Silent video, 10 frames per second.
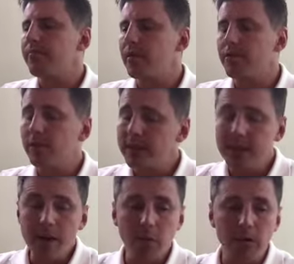for an
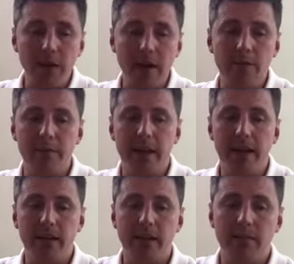example of that would be
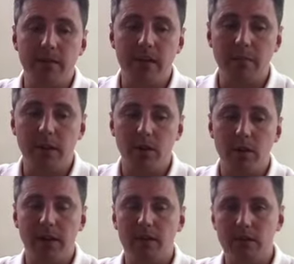the dumbbell
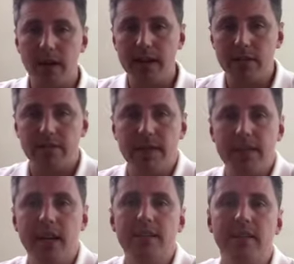lateral raise.
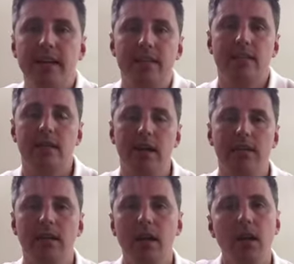Fantastic
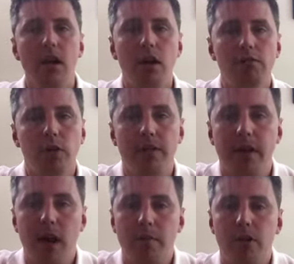exercise for giving
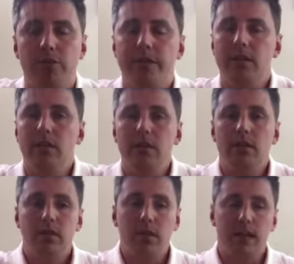hypertrophy to the
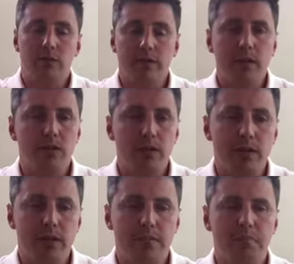lateral
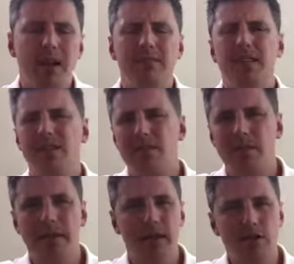deltoids, but it's not
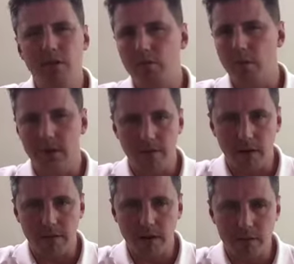something that you do for 1 to
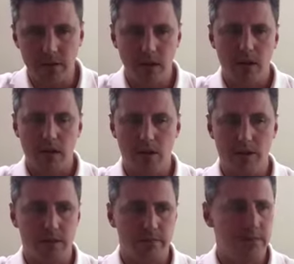5 reps
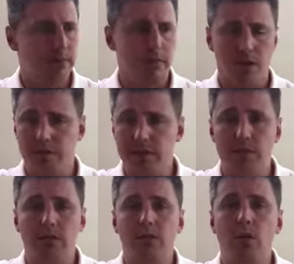because the risk to
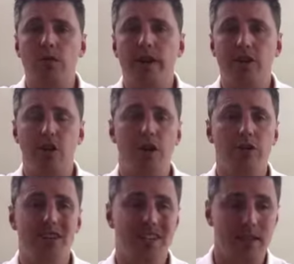reward ratio
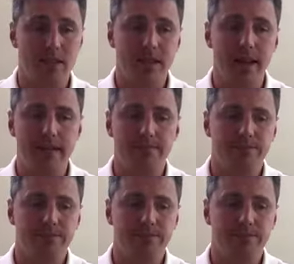just isn't there.